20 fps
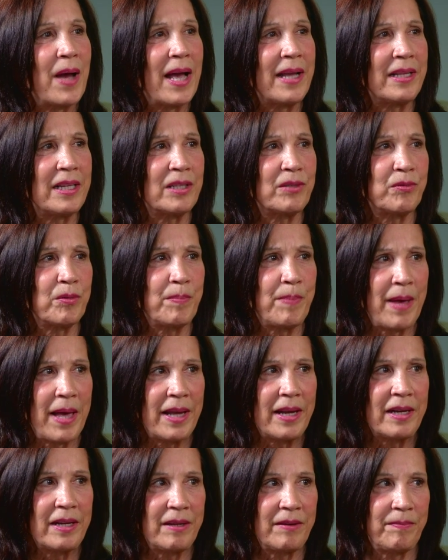had this
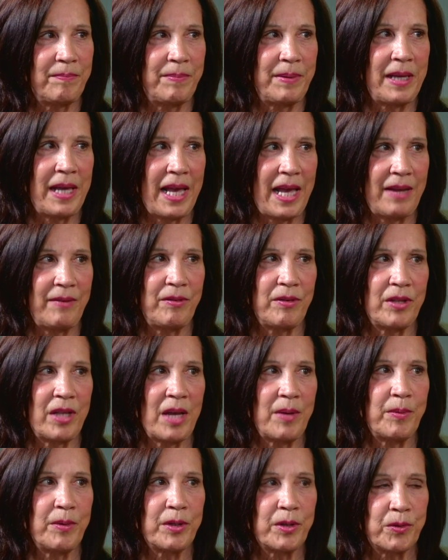repetitive behavior.
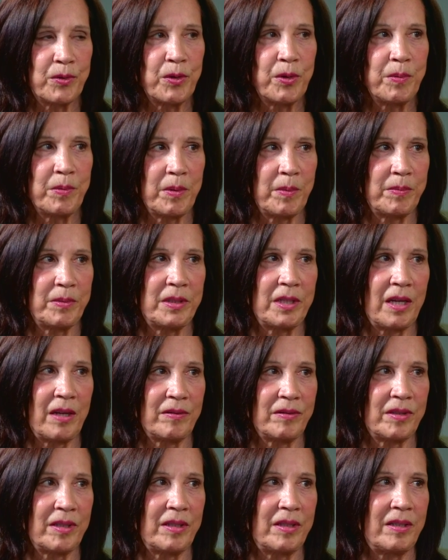They would groom
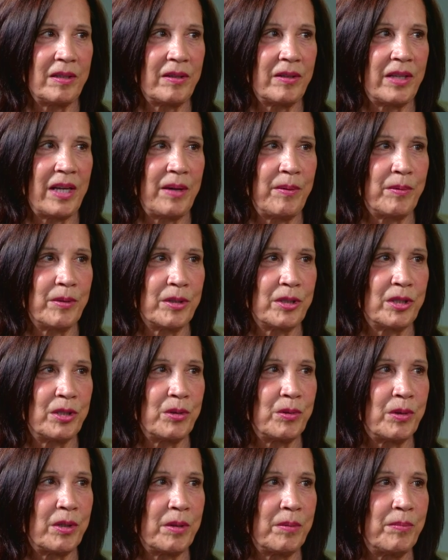themselves until they were
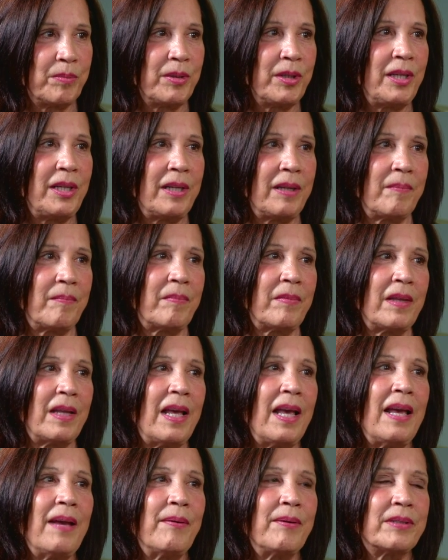sore and bleeding.
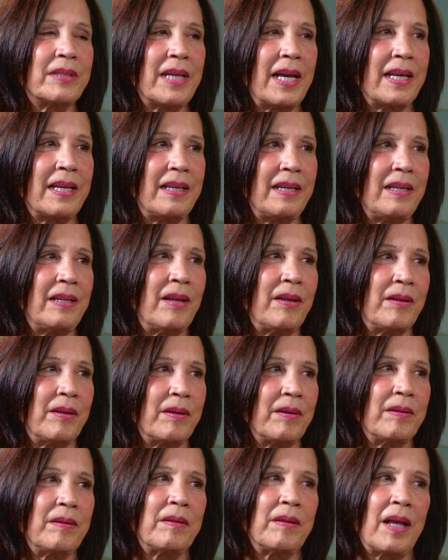It was like, you know,
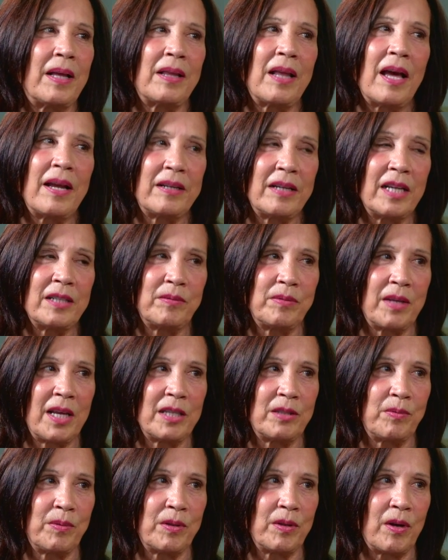the, a lot of times
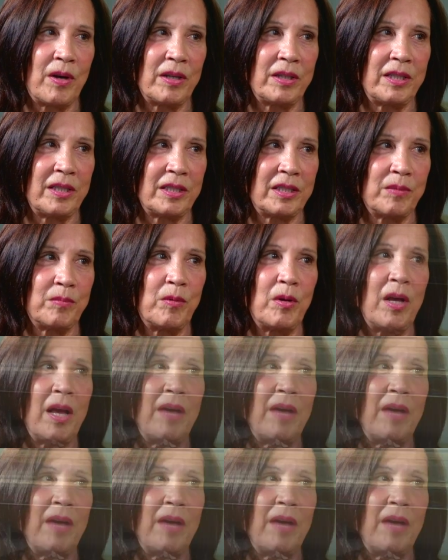kids with autism will